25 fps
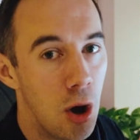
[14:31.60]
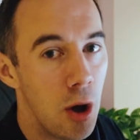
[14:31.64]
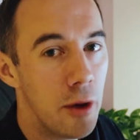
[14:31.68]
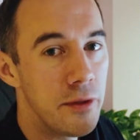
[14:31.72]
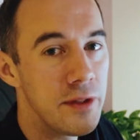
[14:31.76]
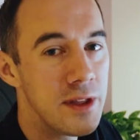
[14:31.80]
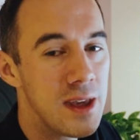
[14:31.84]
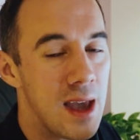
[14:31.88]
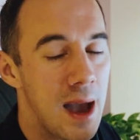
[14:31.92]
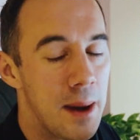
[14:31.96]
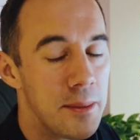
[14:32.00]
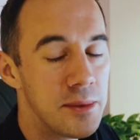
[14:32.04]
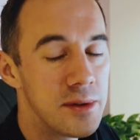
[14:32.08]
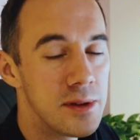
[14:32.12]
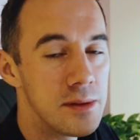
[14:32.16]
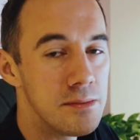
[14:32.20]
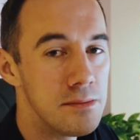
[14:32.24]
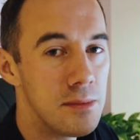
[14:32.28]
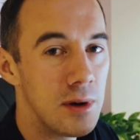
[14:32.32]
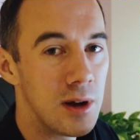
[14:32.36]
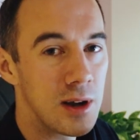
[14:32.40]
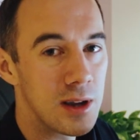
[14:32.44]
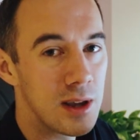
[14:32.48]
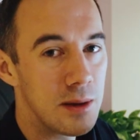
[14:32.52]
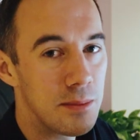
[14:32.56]
on the Amazon
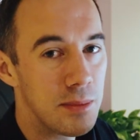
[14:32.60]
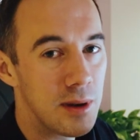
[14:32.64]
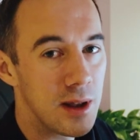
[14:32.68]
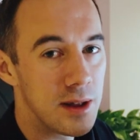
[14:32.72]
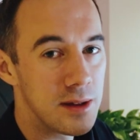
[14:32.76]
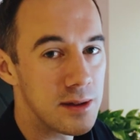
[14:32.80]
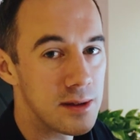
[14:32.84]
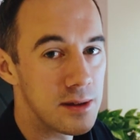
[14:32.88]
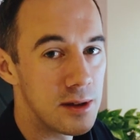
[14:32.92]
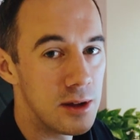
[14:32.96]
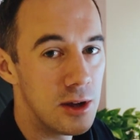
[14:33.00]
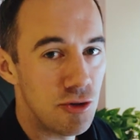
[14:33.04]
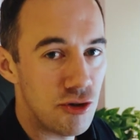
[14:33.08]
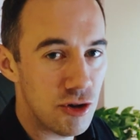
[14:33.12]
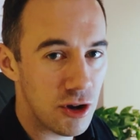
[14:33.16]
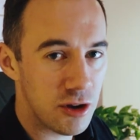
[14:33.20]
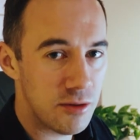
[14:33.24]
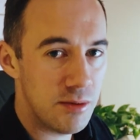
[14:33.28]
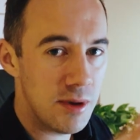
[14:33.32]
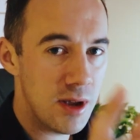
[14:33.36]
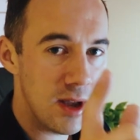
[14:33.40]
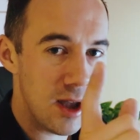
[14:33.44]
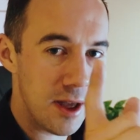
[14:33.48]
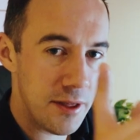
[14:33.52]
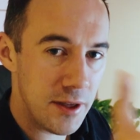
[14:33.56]
marketplace. Trust
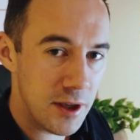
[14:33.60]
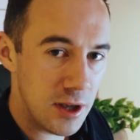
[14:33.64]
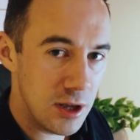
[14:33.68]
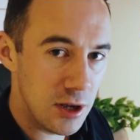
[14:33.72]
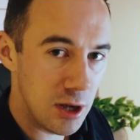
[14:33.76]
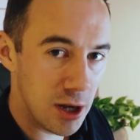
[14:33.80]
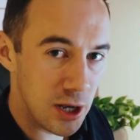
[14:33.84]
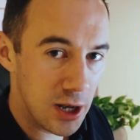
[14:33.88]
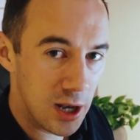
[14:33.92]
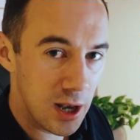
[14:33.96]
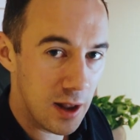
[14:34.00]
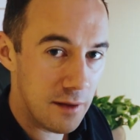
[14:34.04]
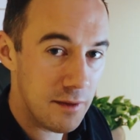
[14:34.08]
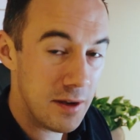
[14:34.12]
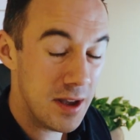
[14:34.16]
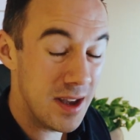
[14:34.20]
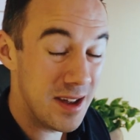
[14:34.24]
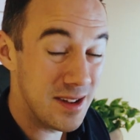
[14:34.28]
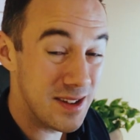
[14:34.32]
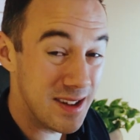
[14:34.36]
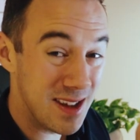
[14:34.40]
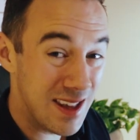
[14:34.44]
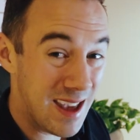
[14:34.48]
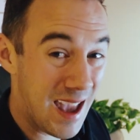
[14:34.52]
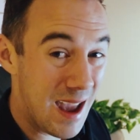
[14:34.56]
me, I think you're going to love it.
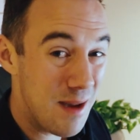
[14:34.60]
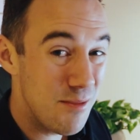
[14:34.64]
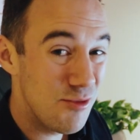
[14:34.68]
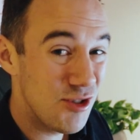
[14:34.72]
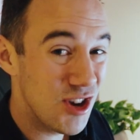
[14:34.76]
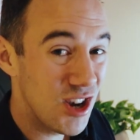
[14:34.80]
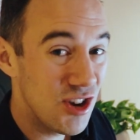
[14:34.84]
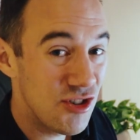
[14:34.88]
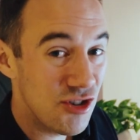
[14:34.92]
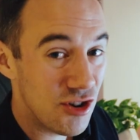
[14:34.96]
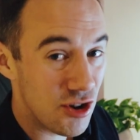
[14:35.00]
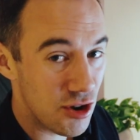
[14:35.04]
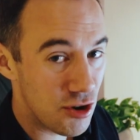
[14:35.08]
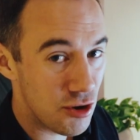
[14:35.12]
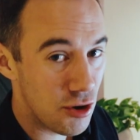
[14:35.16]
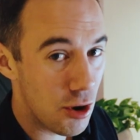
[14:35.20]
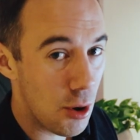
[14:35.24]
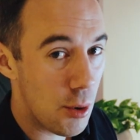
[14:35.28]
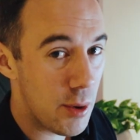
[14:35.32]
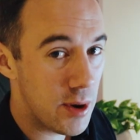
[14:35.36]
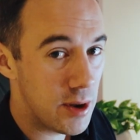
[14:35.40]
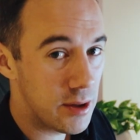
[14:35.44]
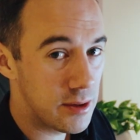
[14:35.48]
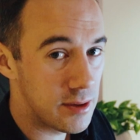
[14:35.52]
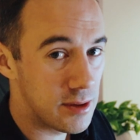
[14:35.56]
It's a game changer and
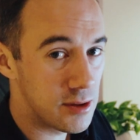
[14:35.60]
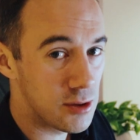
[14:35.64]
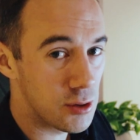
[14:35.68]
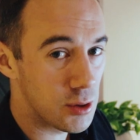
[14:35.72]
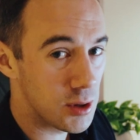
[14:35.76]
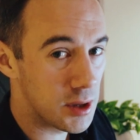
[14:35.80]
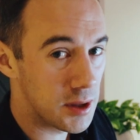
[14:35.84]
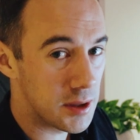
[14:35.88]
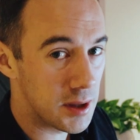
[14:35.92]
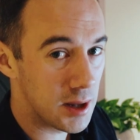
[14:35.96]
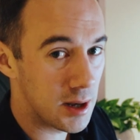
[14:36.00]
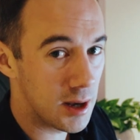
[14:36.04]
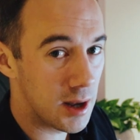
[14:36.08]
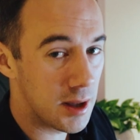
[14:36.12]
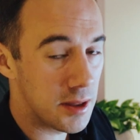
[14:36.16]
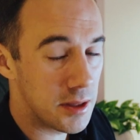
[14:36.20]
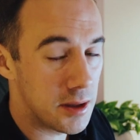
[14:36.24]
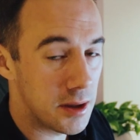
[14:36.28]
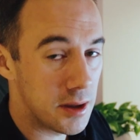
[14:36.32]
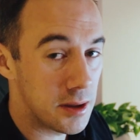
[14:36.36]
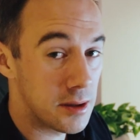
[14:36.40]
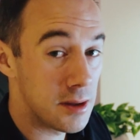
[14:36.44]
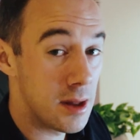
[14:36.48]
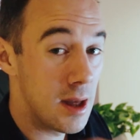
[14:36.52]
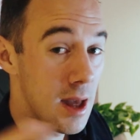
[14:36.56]
no one else is doing anything like
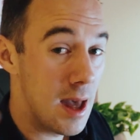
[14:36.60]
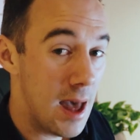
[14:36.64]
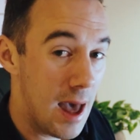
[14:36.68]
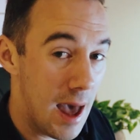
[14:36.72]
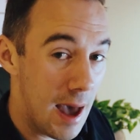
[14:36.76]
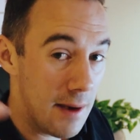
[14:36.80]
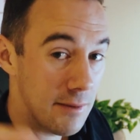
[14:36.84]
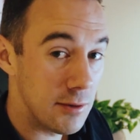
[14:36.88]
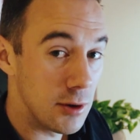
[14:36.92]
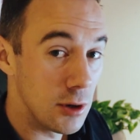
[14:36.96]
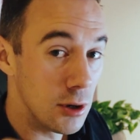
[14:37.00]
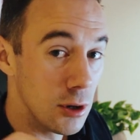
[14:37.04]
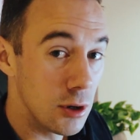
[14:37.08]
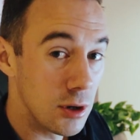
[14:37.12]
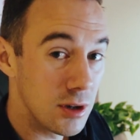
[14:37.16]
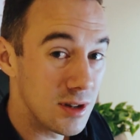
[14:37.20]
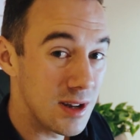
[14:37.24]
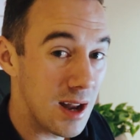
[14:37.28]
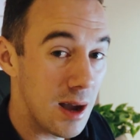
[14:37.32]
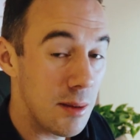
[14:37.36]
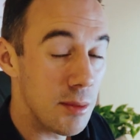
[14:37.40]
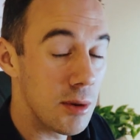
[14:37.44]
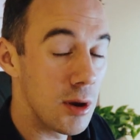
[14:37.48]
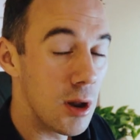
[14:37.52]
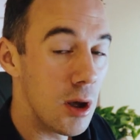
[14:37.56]
this. Have a look
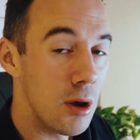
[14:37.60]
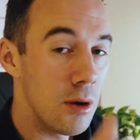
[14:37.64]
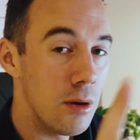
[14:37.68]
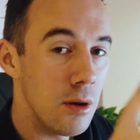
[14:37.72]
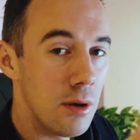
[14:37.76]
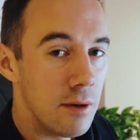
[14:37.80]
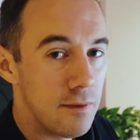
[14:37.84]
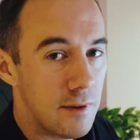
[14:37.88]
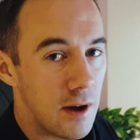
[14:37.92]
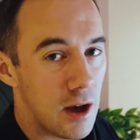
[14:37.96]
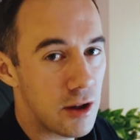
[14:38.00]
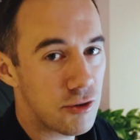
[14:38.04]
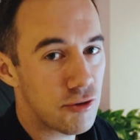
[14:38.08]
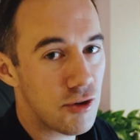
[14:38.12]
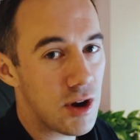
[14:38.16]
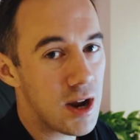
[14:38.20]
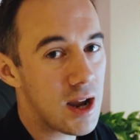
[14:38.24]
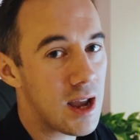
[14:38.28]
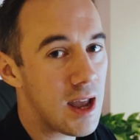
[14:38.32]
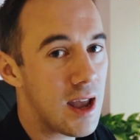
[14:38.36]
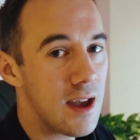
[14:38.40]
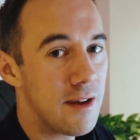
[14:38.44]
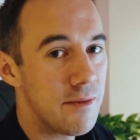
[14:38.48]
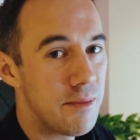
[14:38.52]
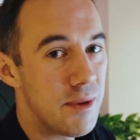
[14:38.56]
down below. Fast Track
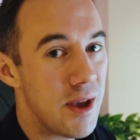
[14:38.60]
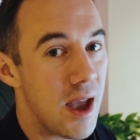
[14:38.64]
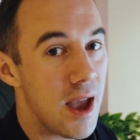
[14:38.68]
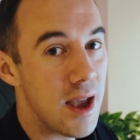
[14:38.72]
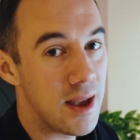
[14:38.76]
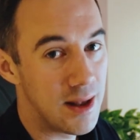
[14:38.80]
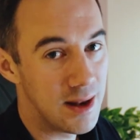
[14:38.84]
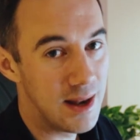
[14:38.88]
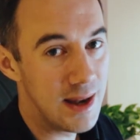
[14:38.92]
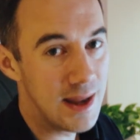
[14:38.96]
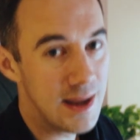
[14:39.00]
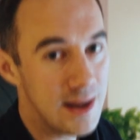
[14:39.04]
FBA